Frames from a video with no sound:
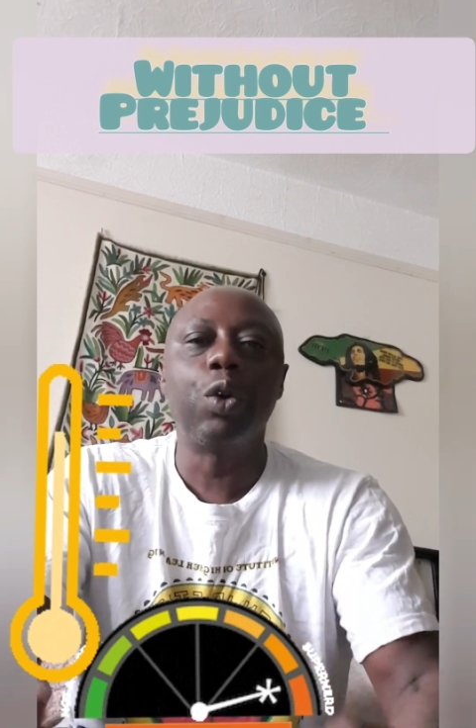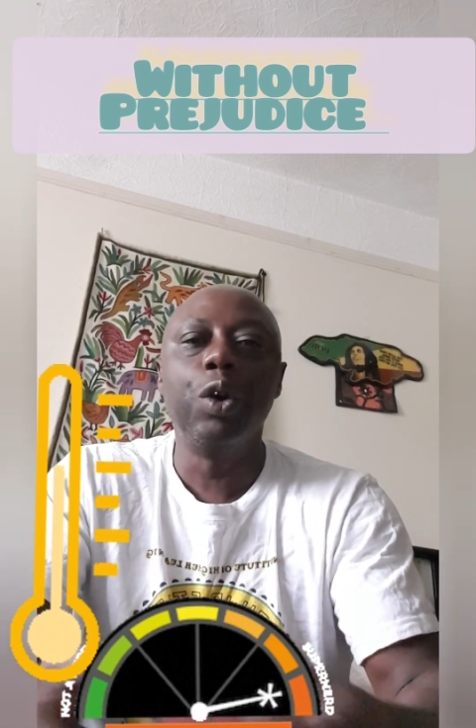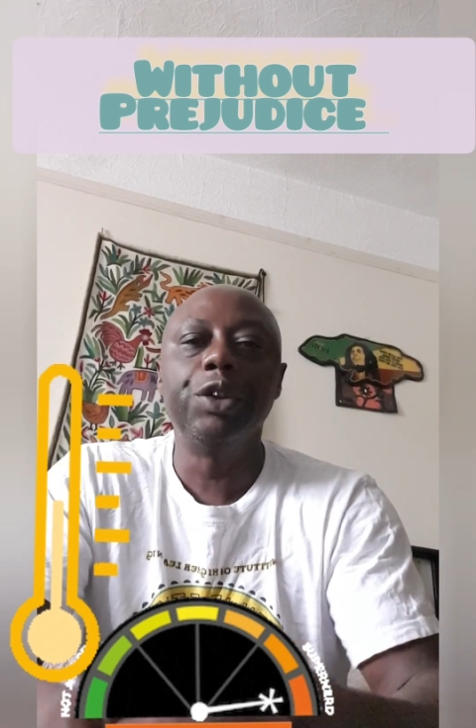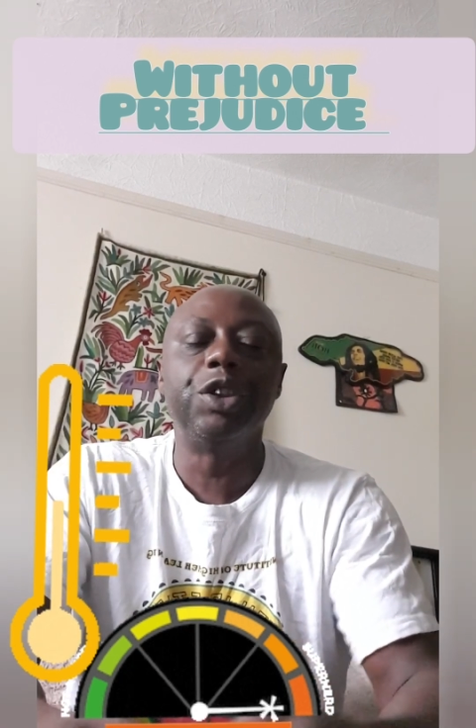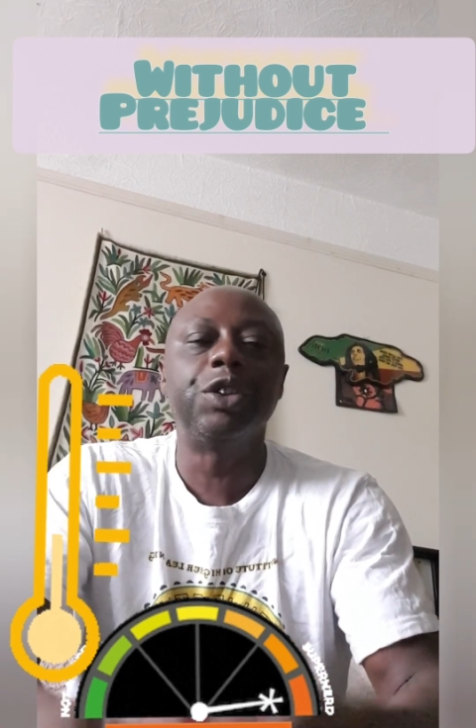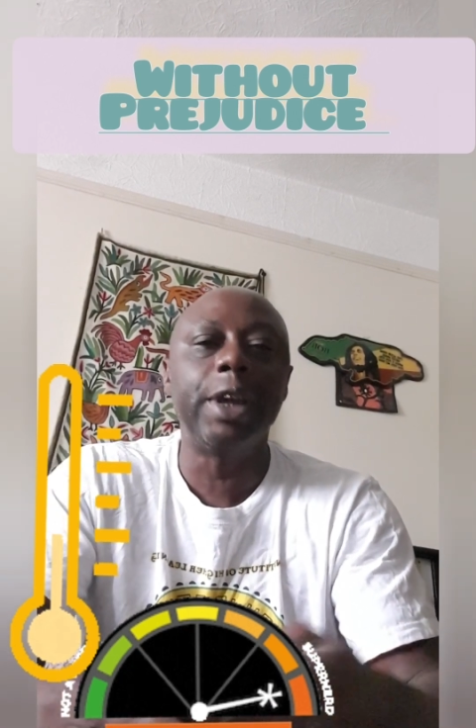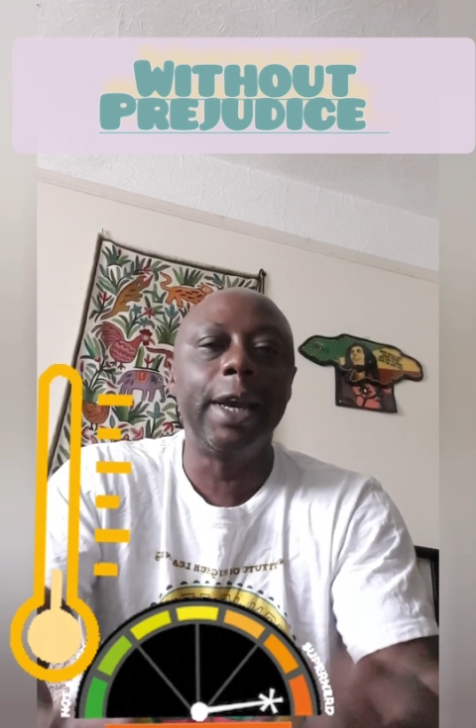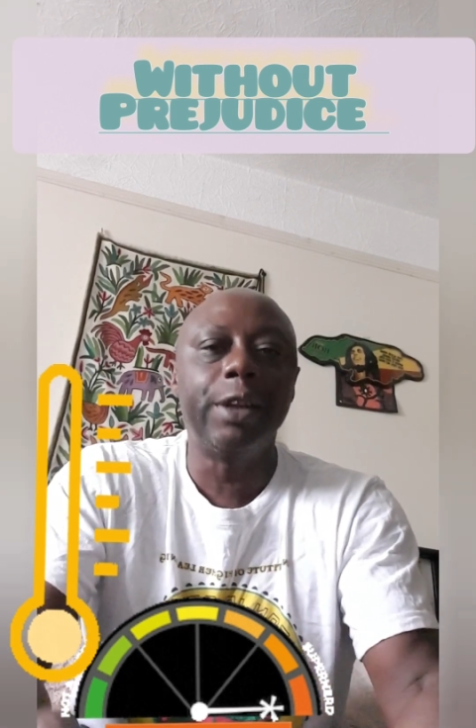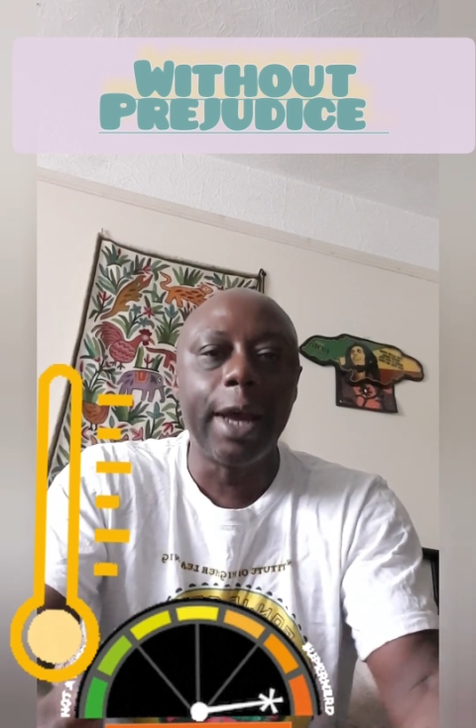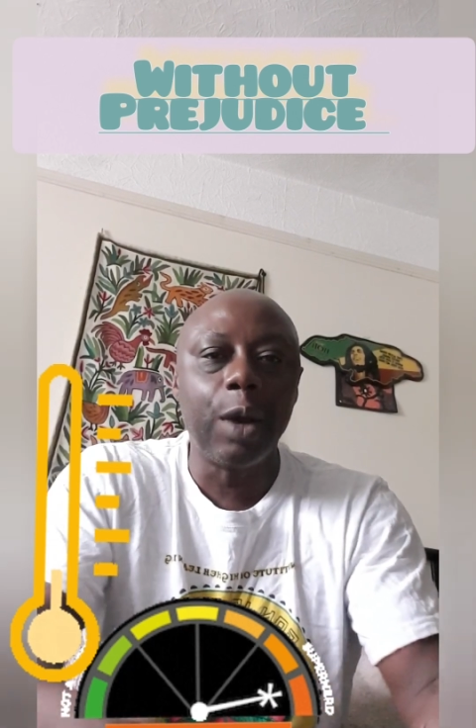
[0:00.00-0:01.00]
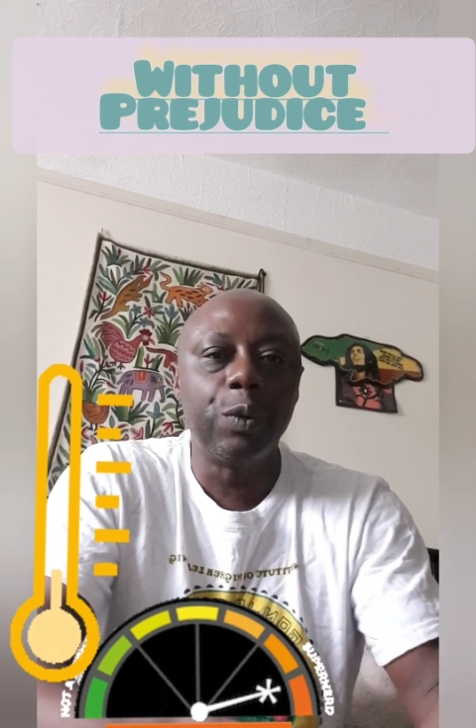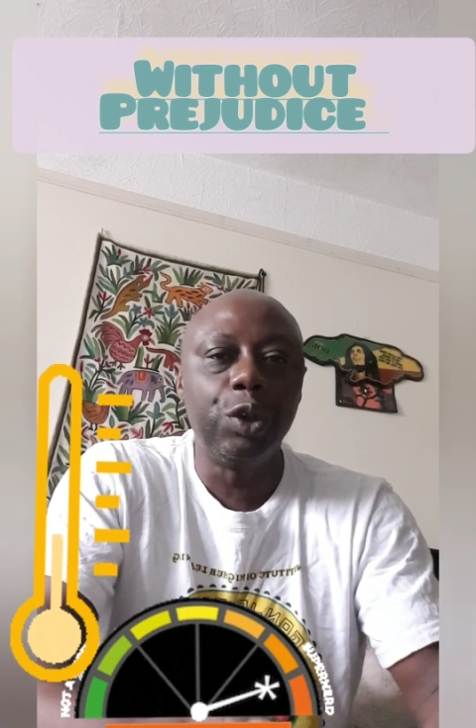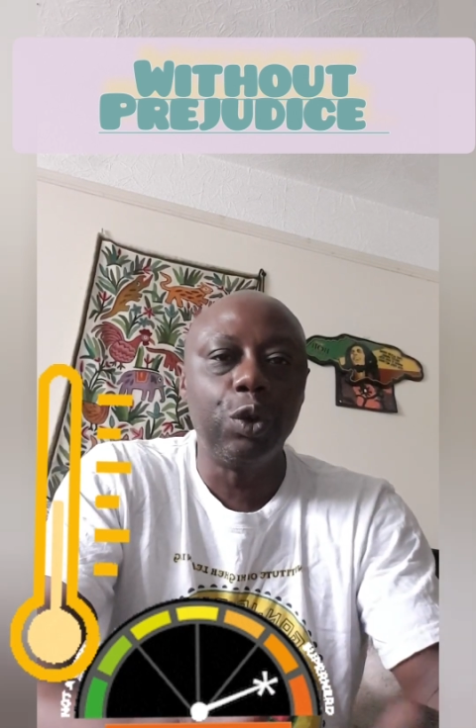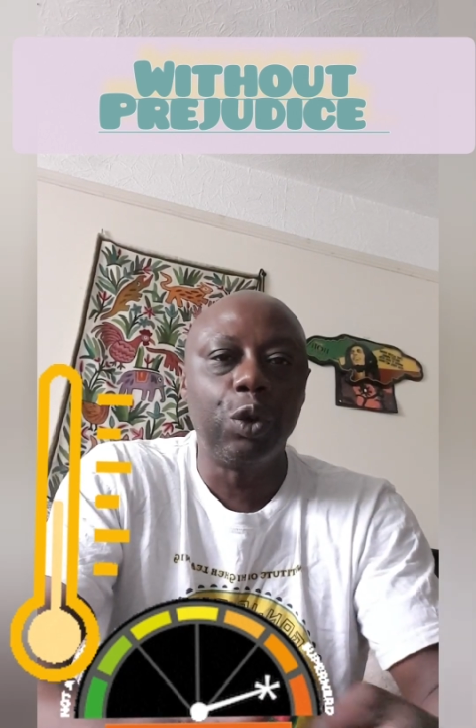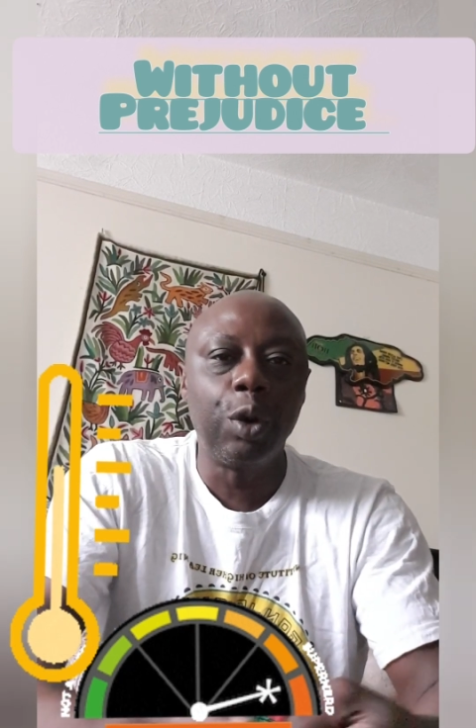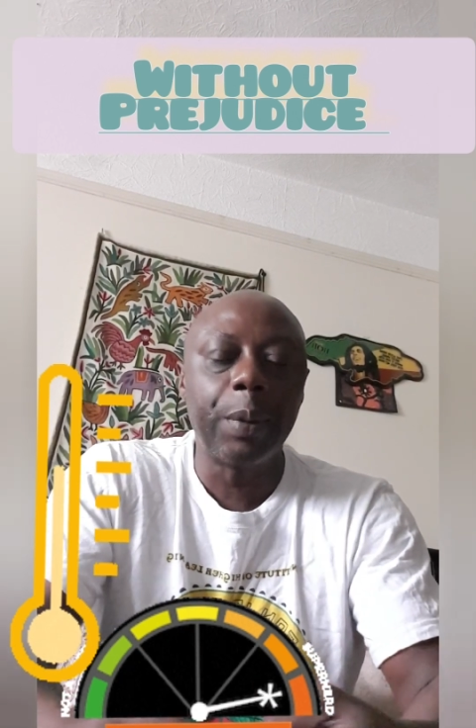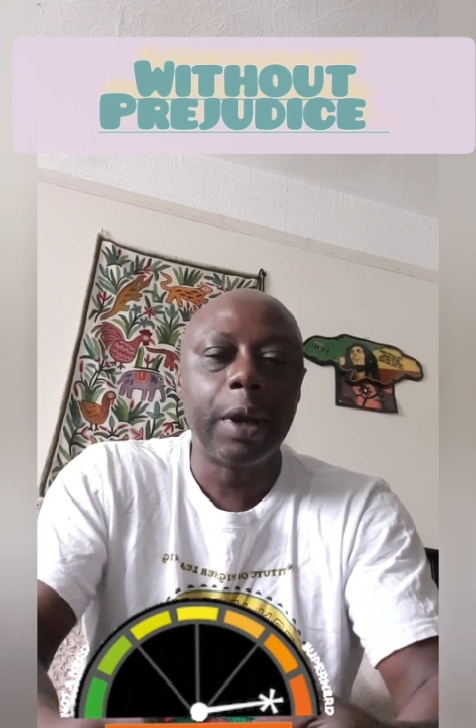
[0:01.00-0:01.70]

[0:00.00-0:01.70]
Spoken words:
going to tear down Europe.